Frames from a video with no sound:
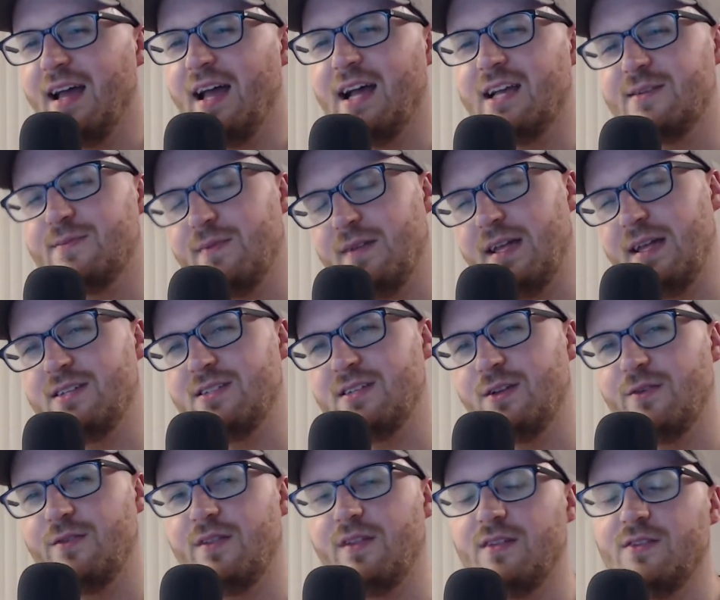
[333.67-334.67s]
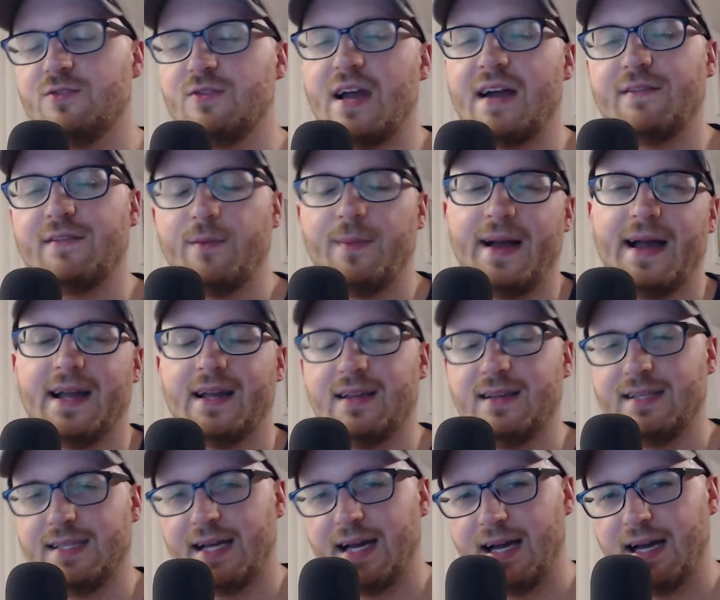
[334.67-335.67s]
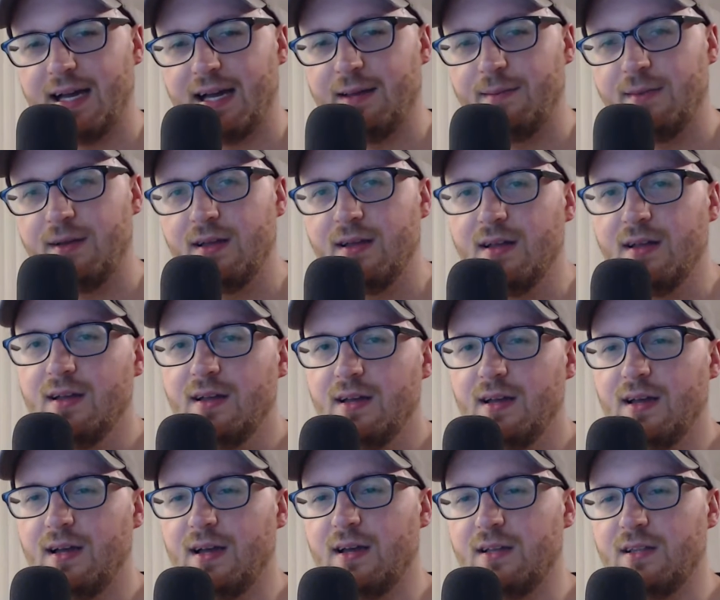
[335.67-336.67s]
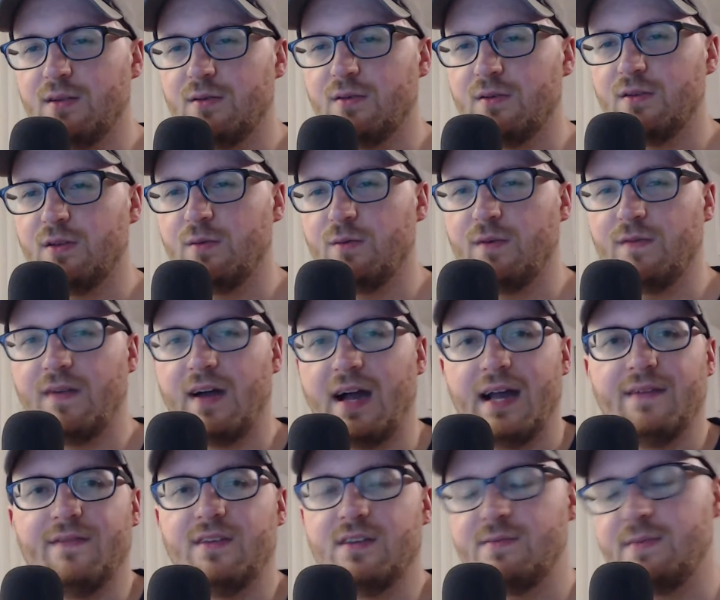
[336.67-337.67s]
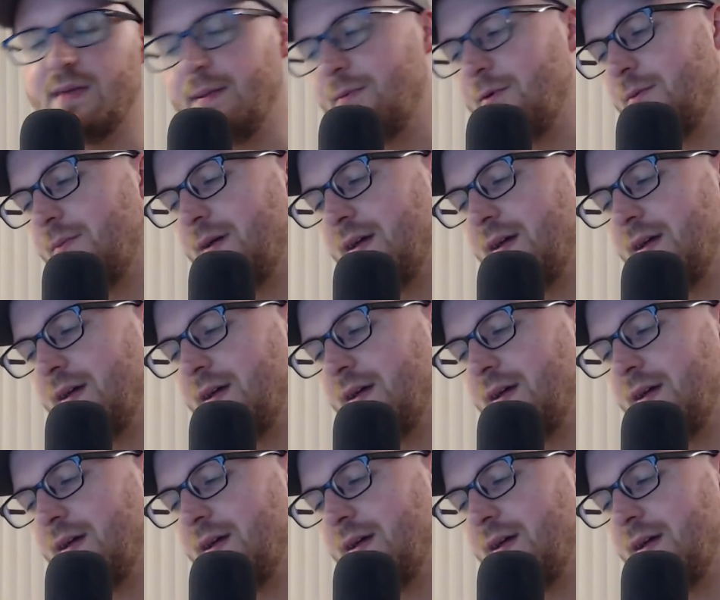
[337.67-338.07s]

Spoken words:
explanation other than travel back in time to revive these people.